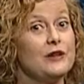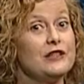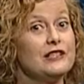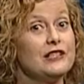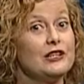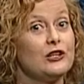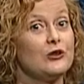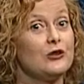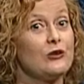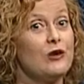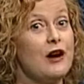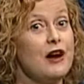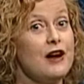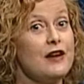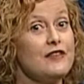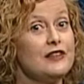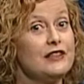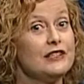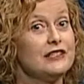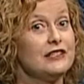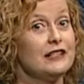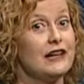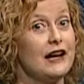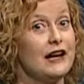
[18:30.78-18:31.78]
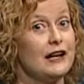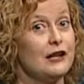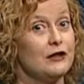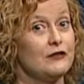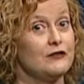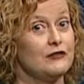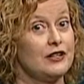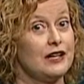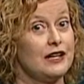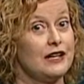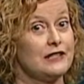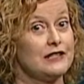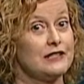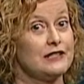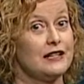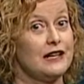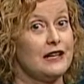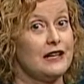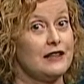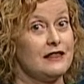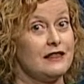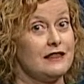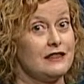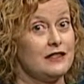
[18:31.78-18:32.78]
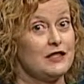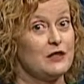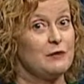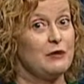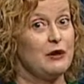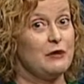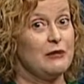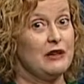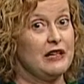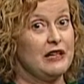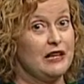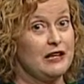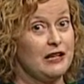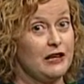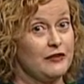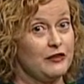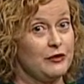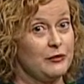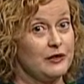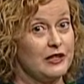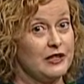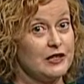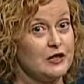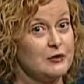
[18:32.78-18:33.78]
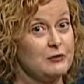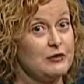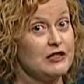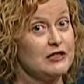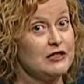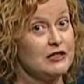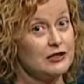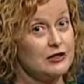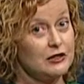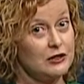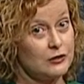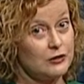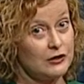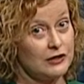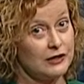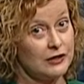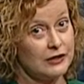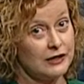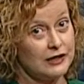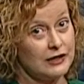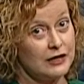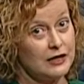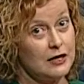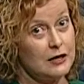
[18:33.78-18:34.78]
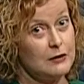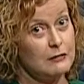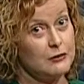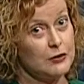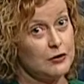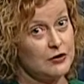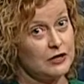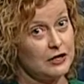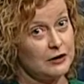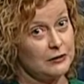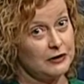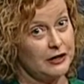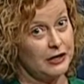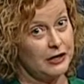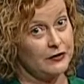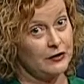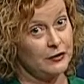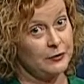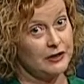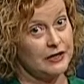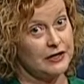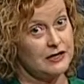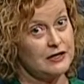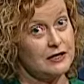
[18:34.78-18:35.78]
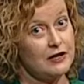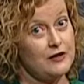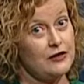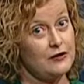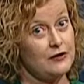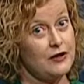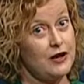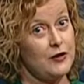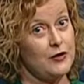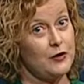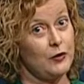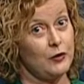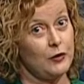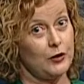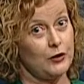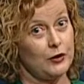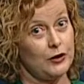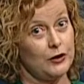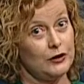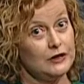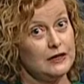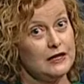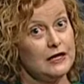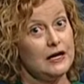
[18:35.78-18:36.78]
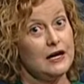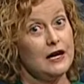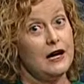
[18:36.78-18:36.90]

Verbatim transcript: we decry the denial of rights to atheists by many governments, particularly Muslim governments throughout the world,